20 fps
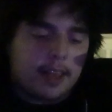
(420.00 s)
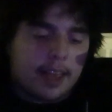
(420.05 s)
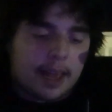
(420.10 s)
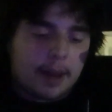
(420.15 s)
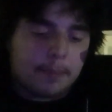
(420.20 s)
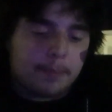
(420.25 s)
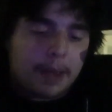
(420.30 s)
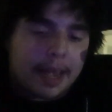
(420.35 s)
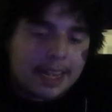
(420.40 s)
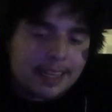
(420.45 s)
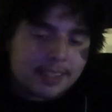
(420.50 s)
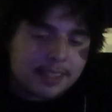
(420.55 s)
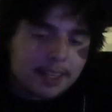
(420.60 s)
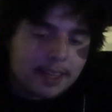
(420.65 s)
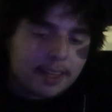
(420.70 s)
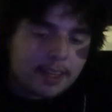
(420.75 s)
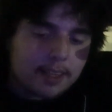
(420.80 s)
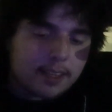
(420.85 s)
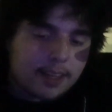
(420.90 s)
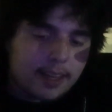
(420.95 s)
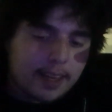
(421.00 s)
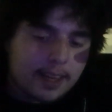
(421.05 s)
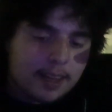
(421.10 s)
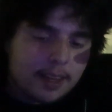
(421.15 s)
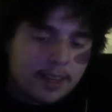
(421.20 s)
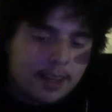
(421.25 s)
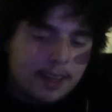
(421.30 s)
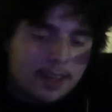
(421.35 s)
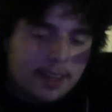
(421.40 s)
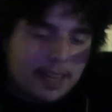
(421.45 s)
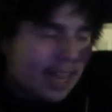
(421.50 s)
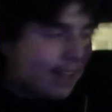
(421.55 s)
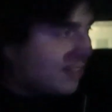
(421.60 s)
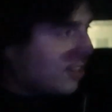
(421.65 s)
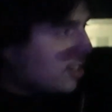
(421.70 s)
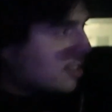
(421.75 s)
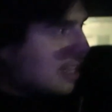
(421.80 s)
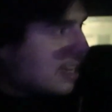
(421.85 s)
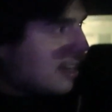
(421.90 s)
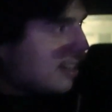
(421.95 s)
And basically, if
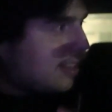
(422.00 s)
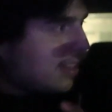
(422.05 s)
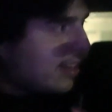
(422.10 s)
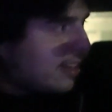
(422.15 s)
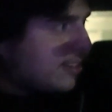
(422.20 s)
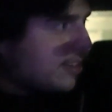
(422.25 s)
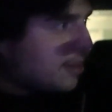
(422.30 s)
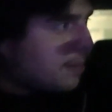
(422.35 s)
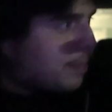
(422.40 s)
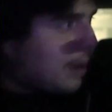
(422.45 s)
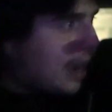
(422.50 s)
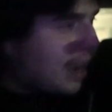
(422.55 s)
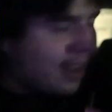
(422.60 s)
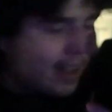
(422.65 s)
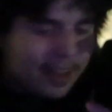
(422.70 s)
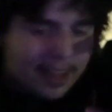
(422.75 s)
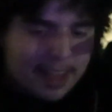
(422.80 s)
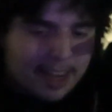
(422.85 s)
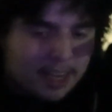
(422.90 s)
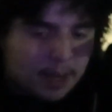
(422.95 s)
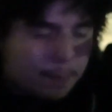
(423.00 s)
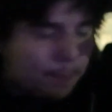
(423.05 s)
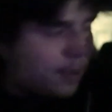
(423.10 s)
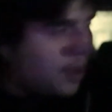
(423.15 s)
there's anything nearby, it could